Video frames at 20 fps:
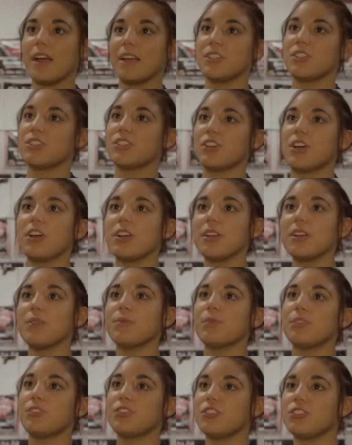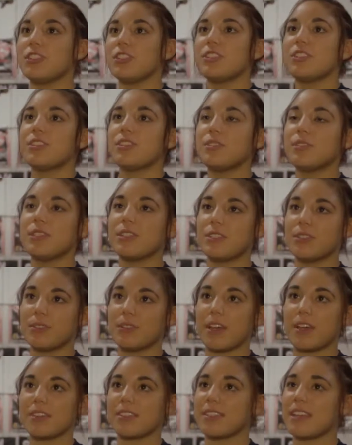I started with Jiu-Jitsu in
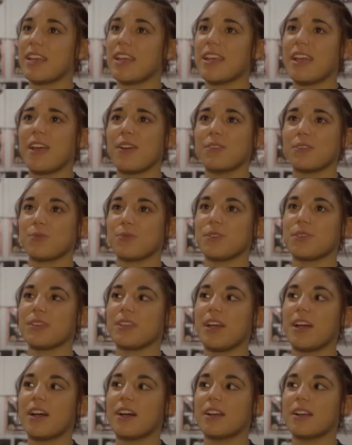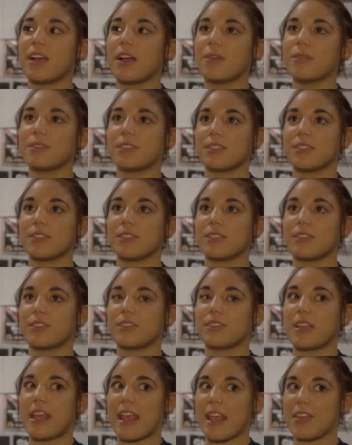2008. I was really young. I was in
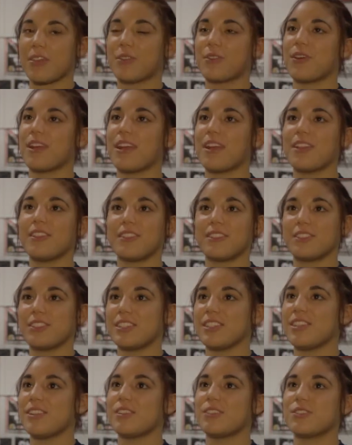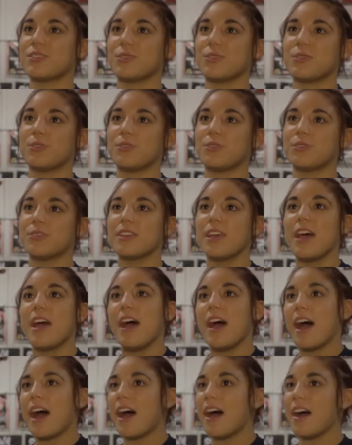8th grade, 13 years old.
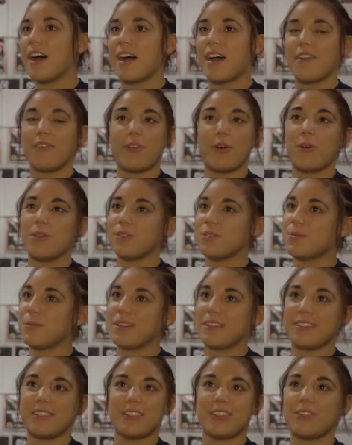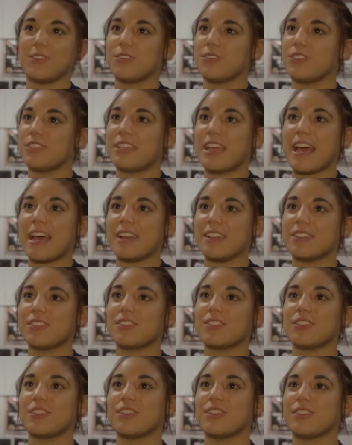Uh, I've always been huge daddy's
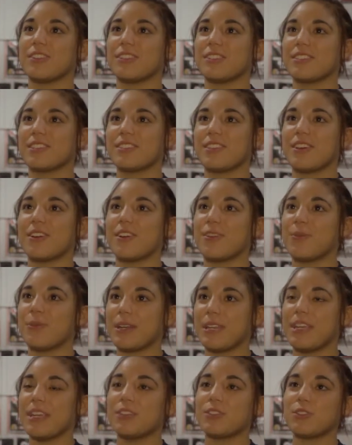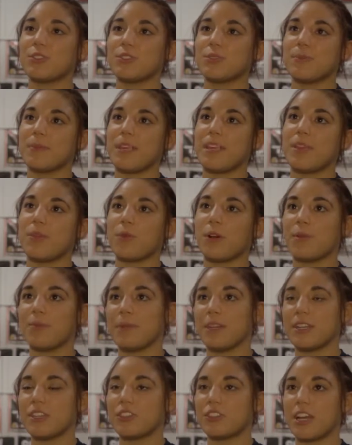girl, so when he told me he wanted
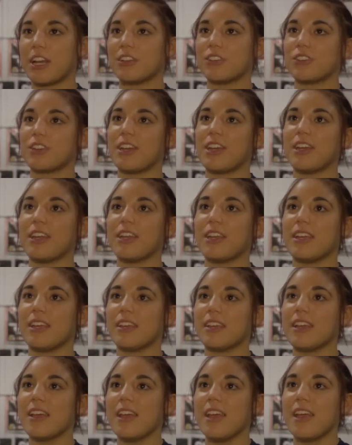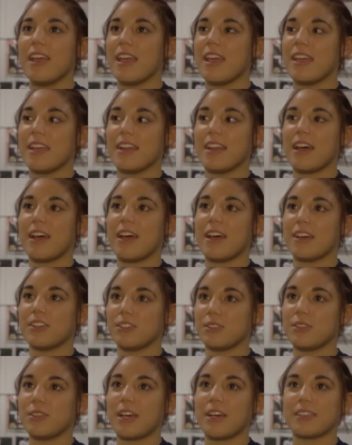me to try training in uh,
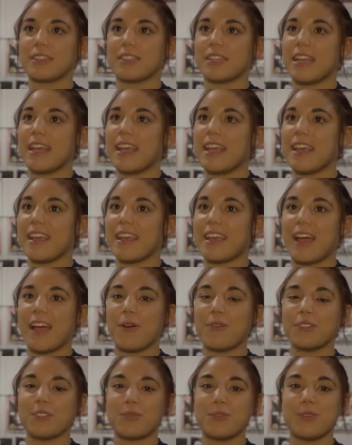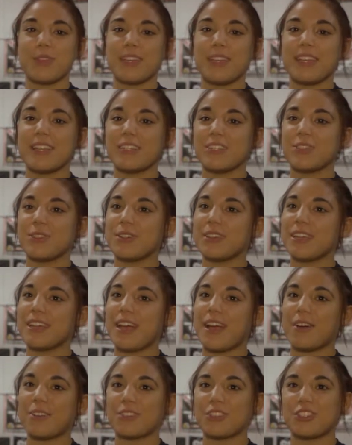2008, I wasn't really into it.
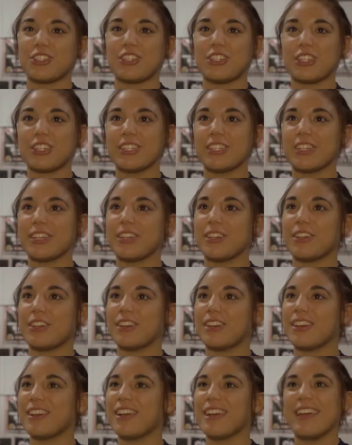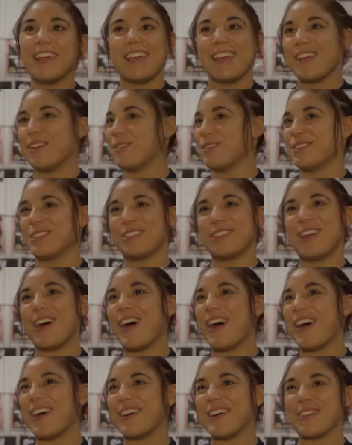I was a cheerleader it was
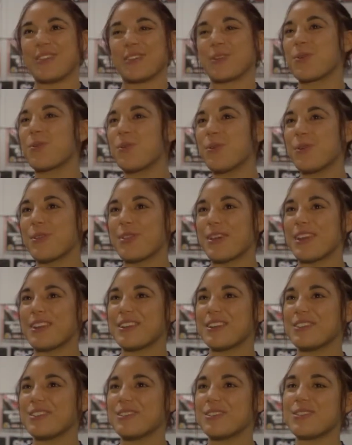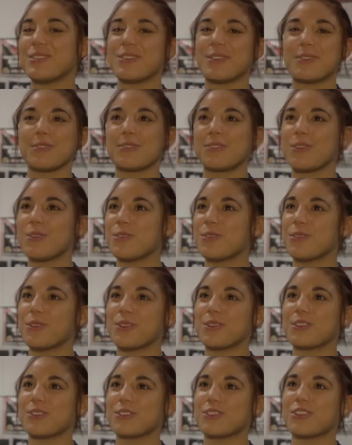not the cool thing to do. There was no
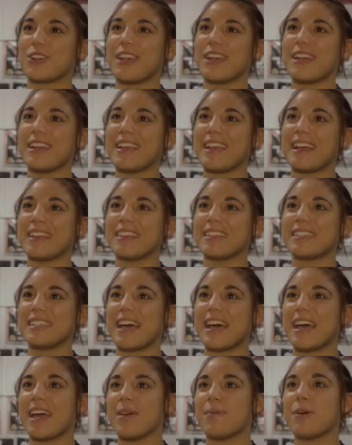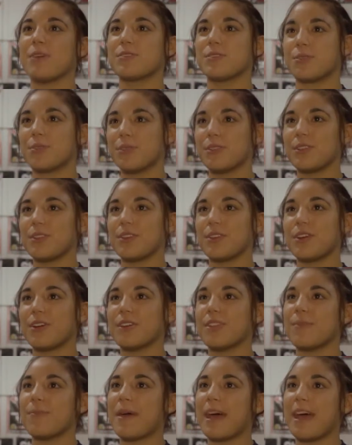girls training at the time. I was the only girl
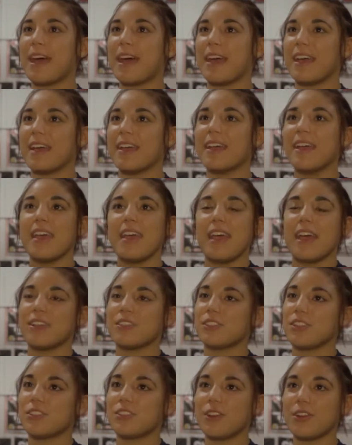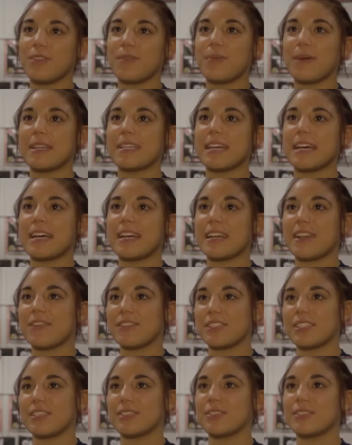on the mat. And so I trained with my dad
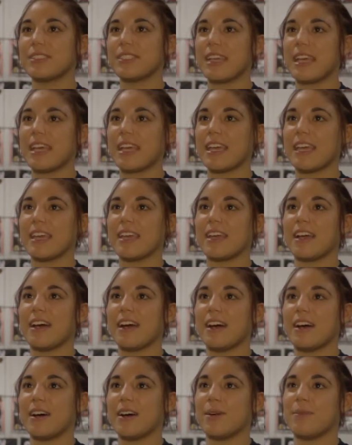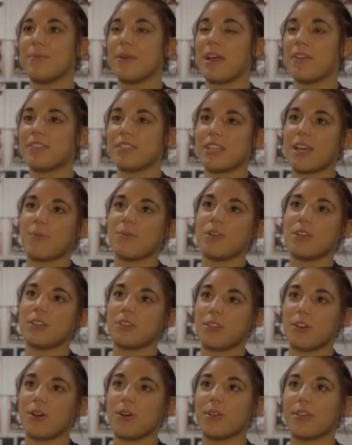every single day. Um, every time
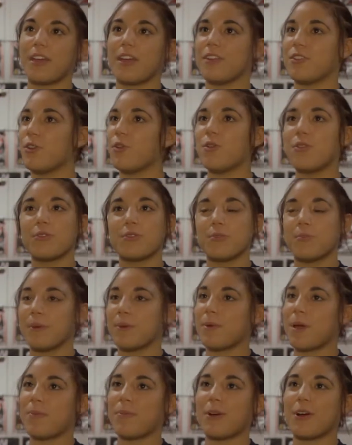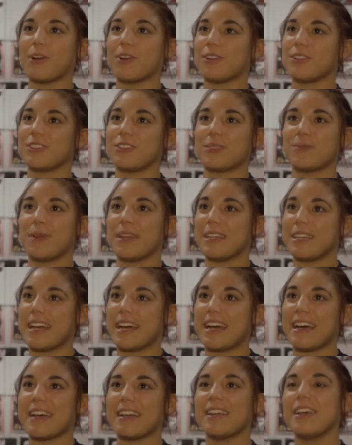we'd go there, no one would be my partner, just my
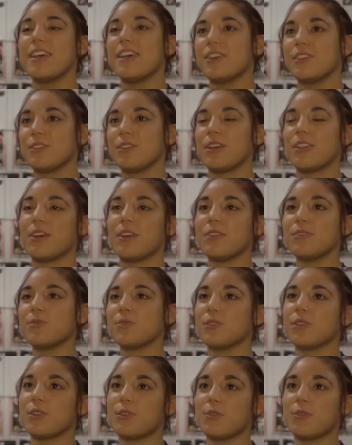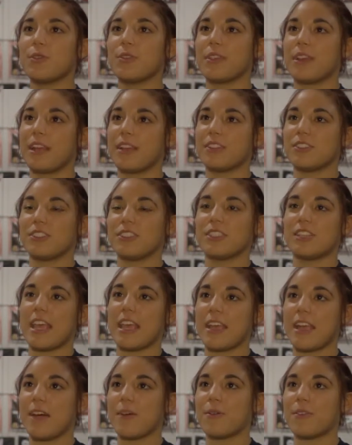dad. So I thought it was really cool that I could just
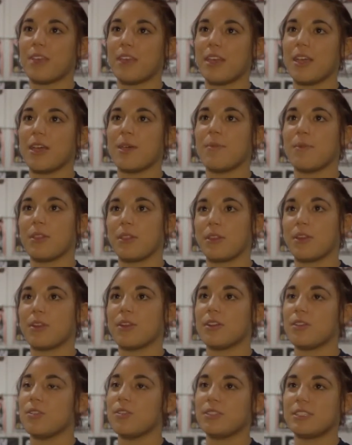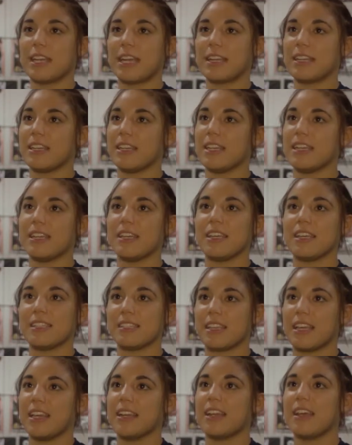hang out with him and learn new
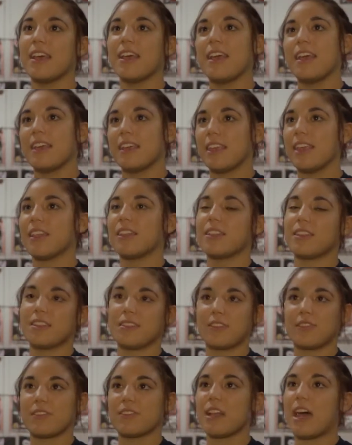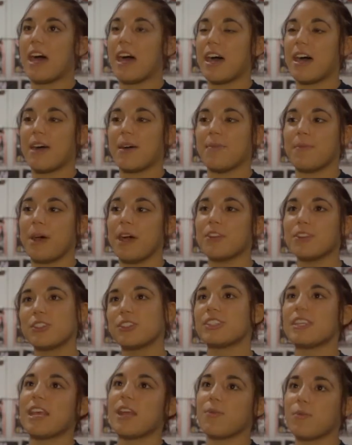techniques and get um,
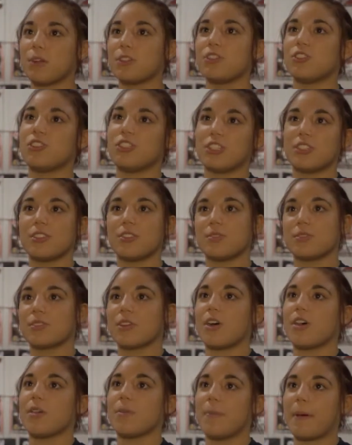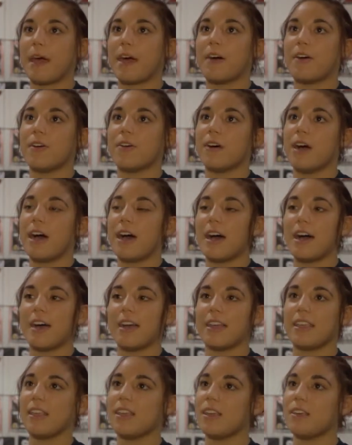understand what jujitsu is all about.
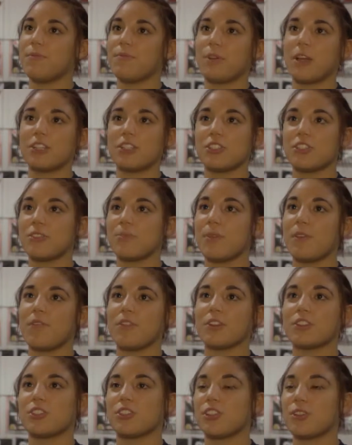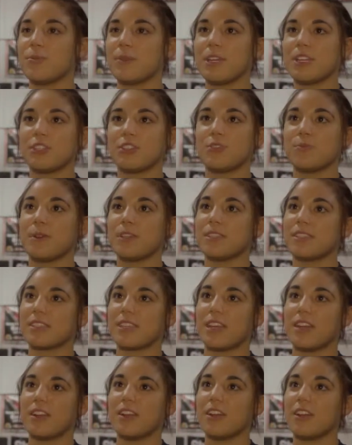Uh, he registered me for a tournament two months
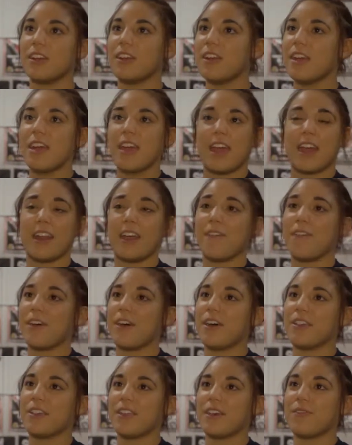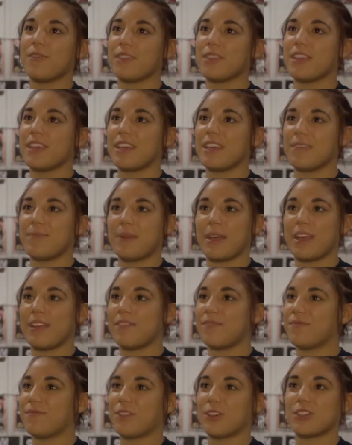later, and I fell in love with it. My
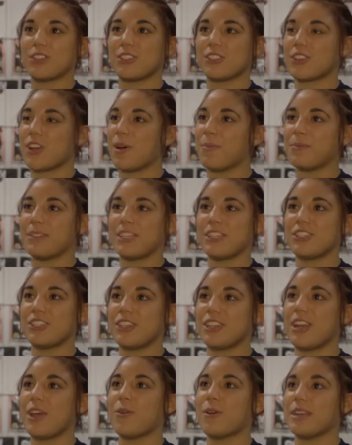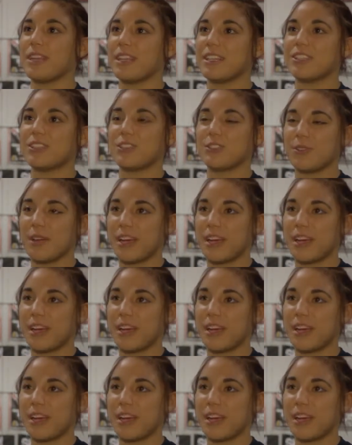first competition, I went against two